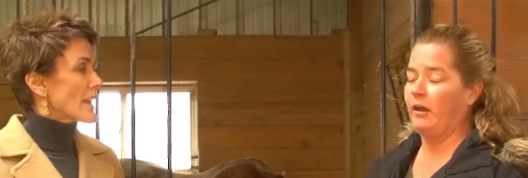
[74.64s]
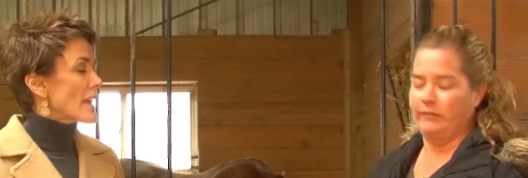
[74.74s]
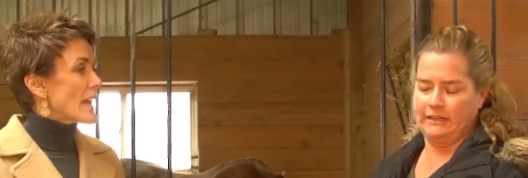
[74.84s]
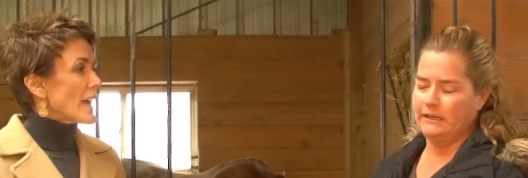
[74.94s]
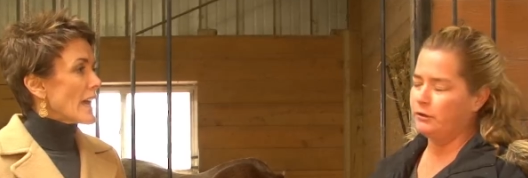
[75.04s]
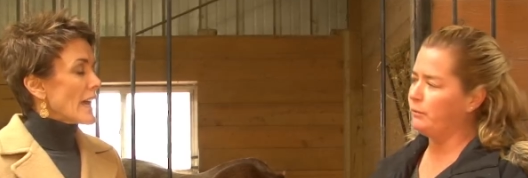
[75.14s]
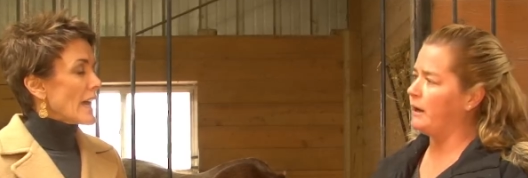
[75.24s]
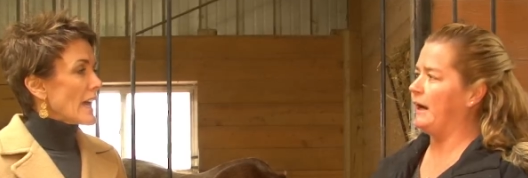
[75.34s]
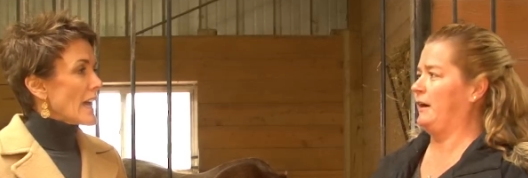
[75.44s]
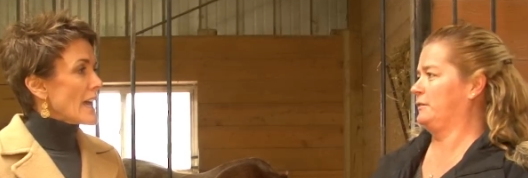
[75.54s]

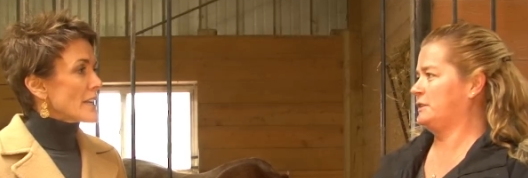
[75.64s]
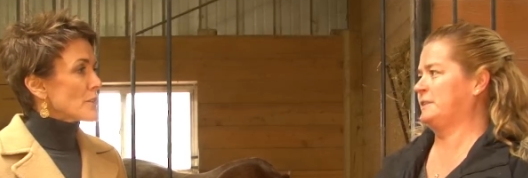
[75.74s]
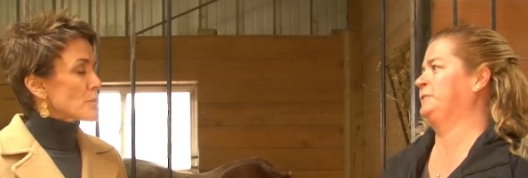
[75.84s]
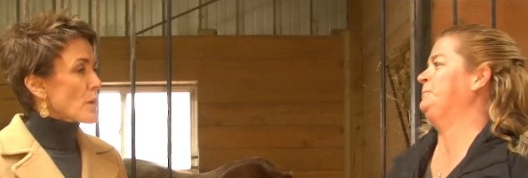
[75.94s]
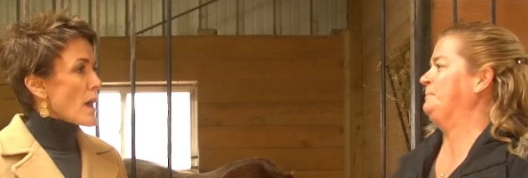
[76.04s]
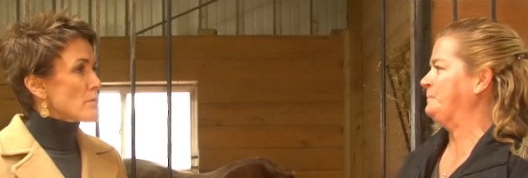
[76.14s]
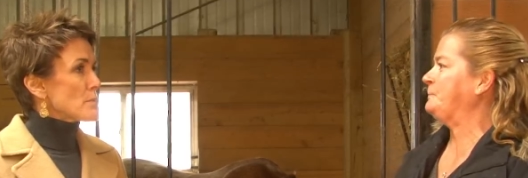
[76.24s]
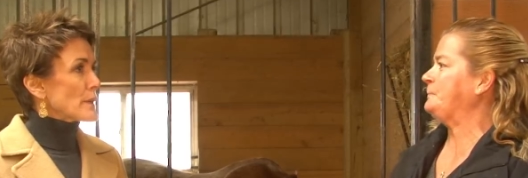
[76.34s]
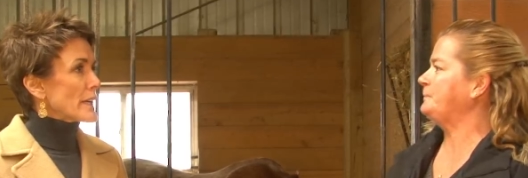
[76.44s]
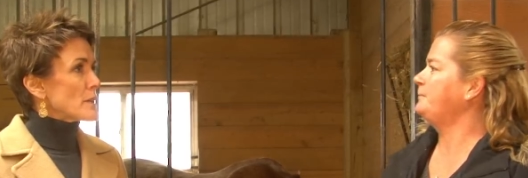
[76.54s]
Speaker 1: year-round. And it's
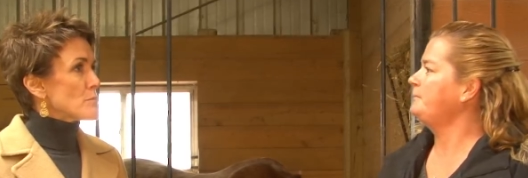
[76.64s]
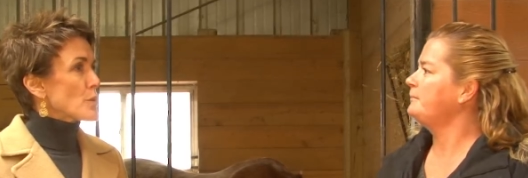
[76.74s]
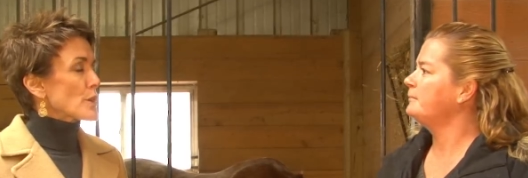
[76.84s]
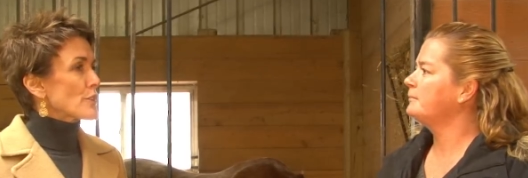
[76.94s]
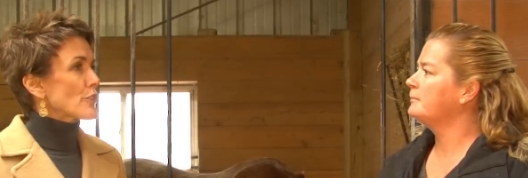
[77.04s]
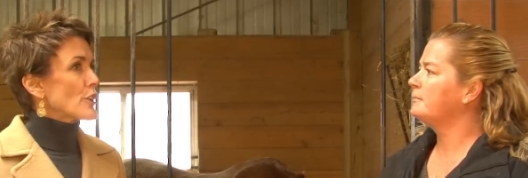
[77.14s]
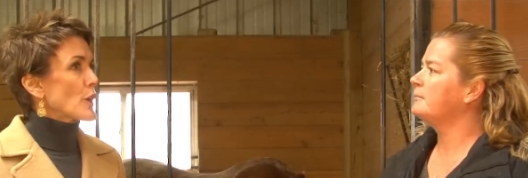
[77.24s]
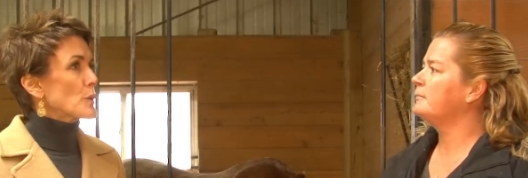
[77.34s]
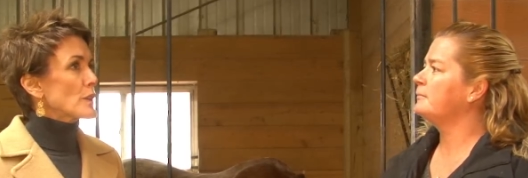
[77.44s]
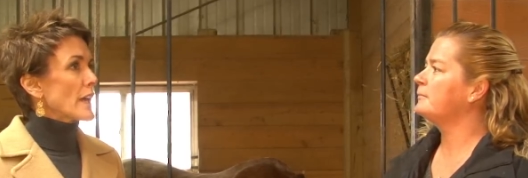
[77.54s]
probably important to
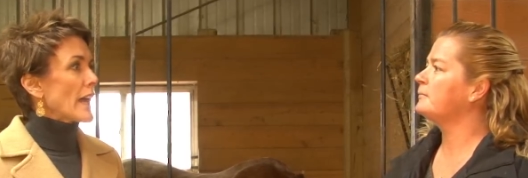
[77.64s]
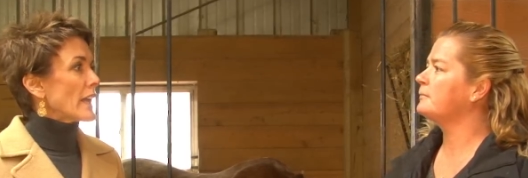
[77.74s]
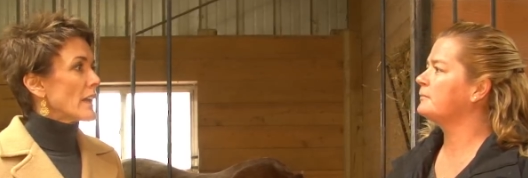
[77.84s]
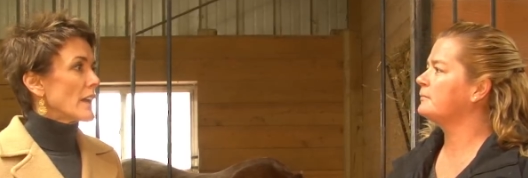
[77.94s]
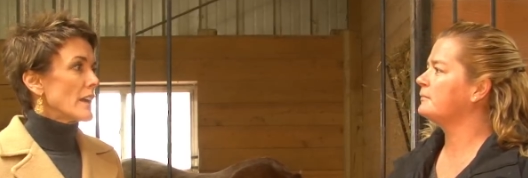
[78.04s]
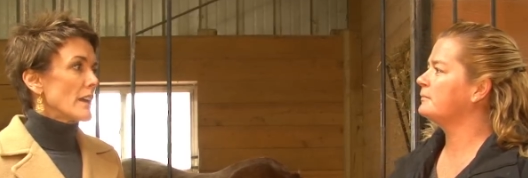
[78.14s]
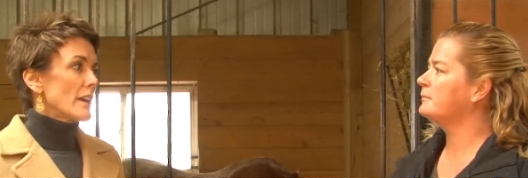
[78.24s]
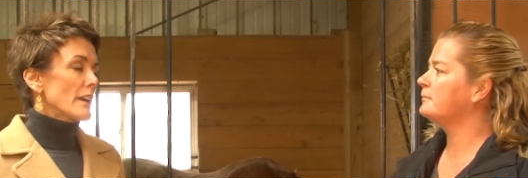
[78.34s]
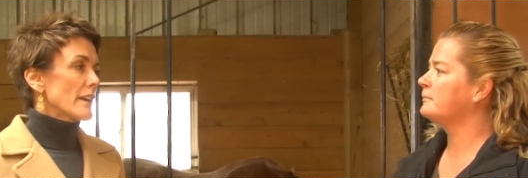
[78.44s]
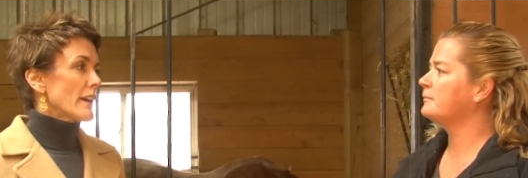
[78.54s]
note that
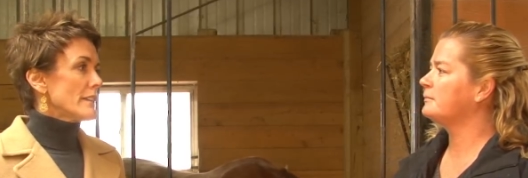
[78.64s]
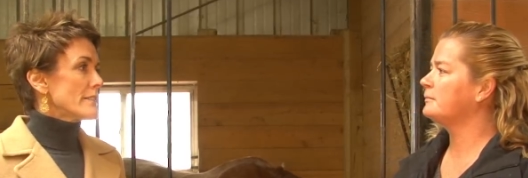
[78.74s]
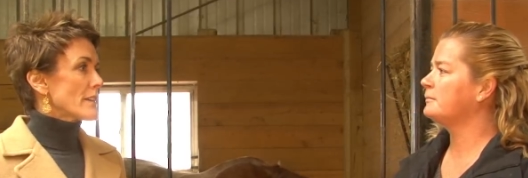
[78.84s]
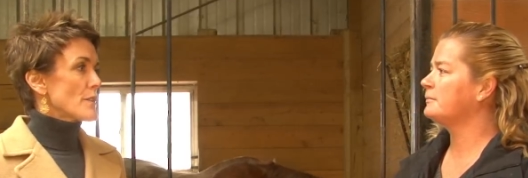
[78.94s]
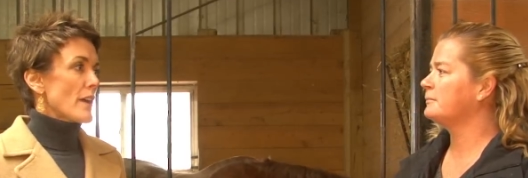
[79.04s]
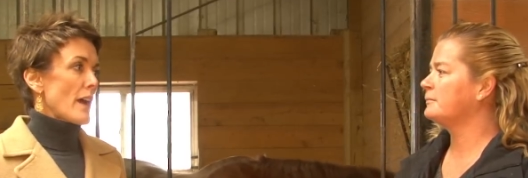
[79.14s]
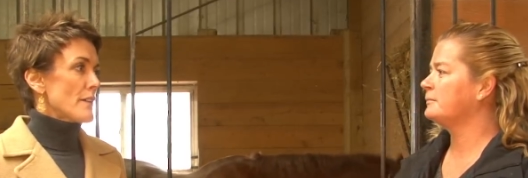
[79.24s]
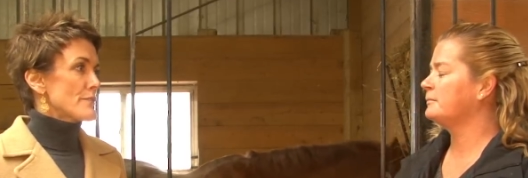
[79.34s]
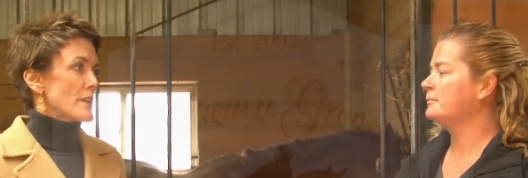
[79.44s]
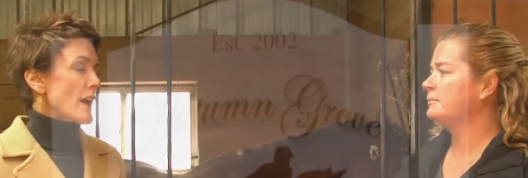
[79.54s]
kids don't have to